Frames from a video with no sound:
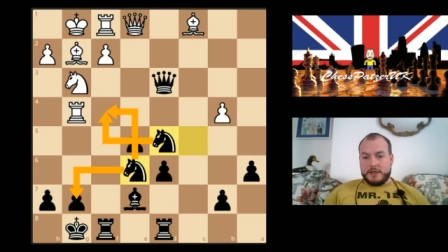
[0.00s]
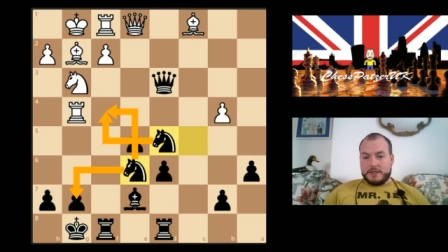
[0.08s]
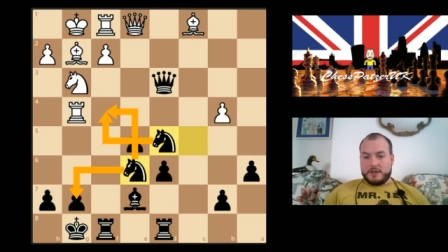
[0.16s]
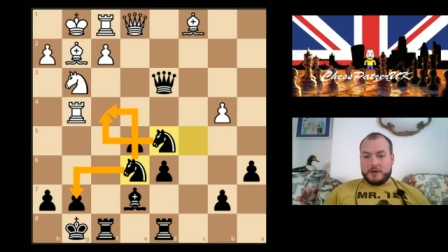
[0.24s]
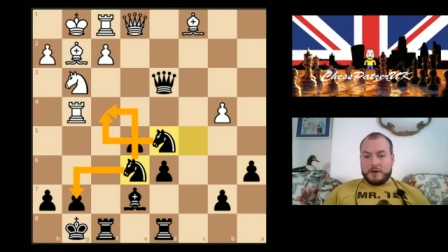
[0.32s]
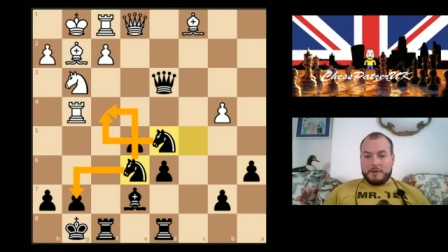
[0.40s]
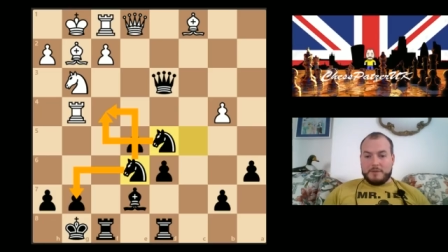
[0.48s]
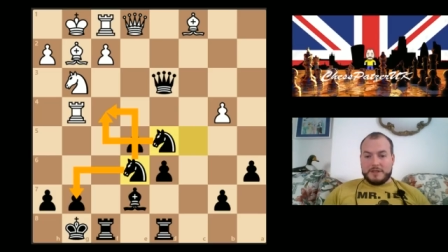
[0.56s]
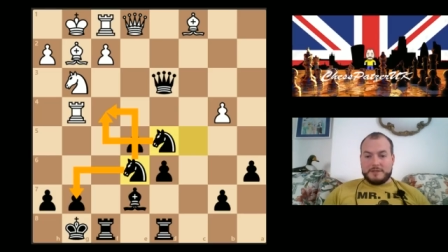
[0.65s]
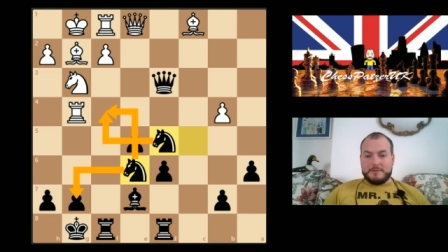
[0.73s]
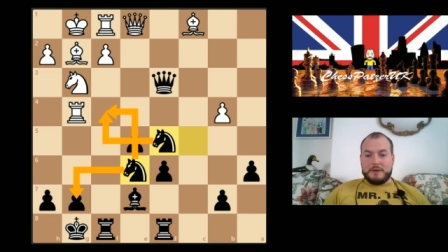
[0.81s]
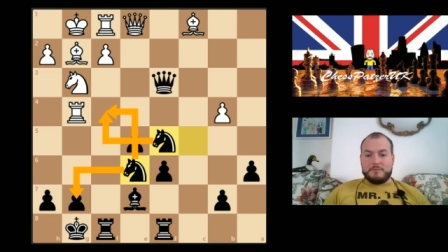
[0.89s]
So I
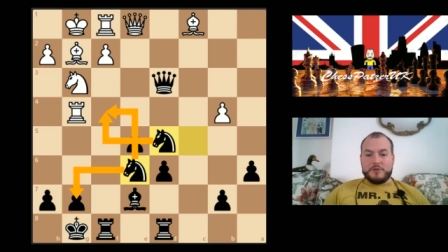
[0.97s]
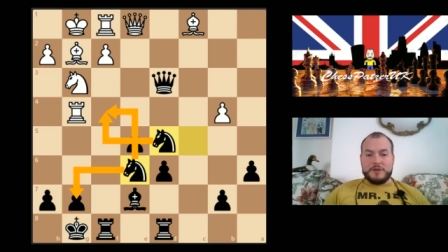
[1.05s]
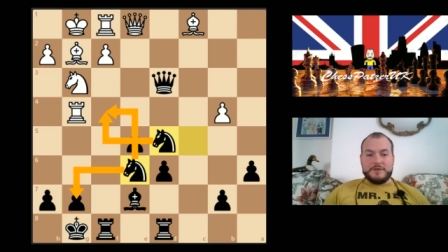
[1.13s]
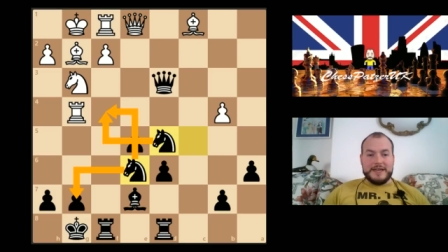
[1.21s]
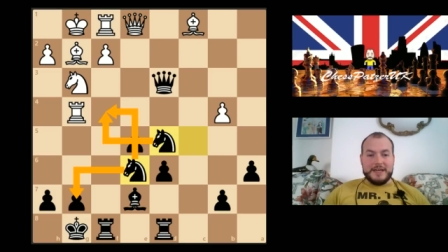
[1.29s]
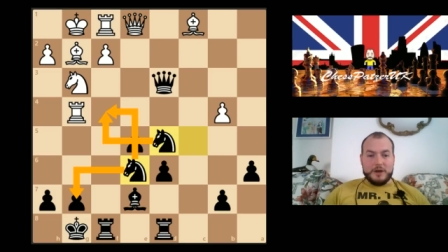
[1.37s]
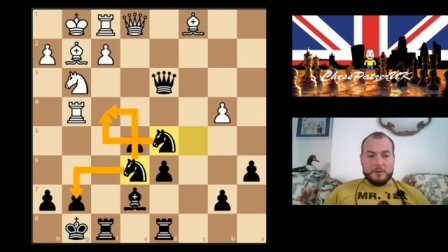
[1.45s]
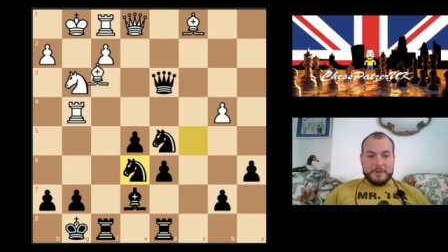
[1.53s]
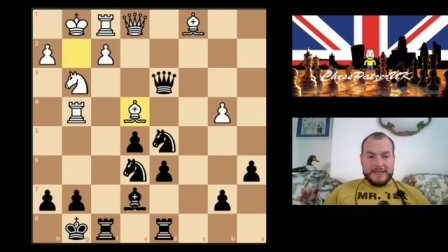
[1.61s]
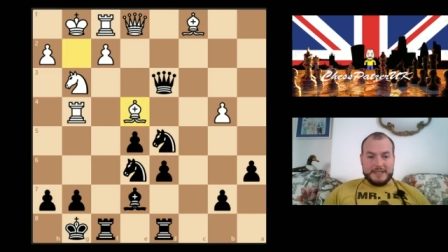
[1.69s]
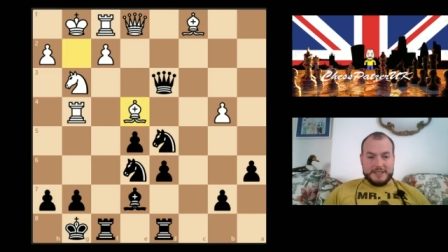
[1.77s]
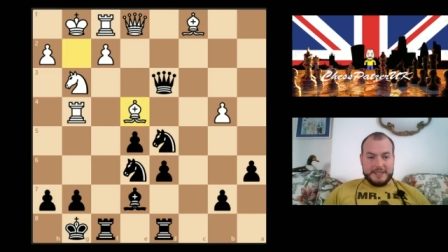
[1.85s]
must admit, I'm breathing a little bit
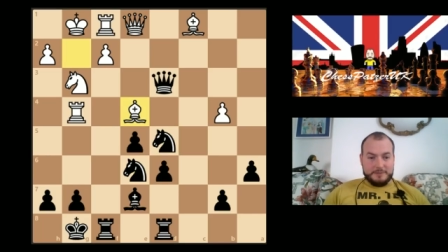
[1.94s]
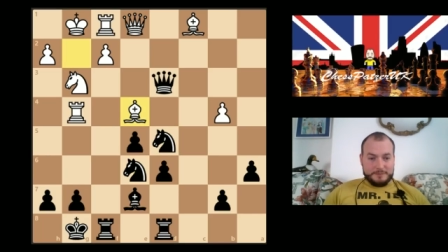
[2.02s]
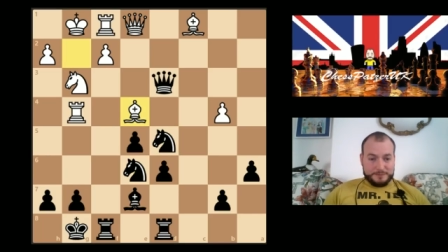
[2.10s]
easier.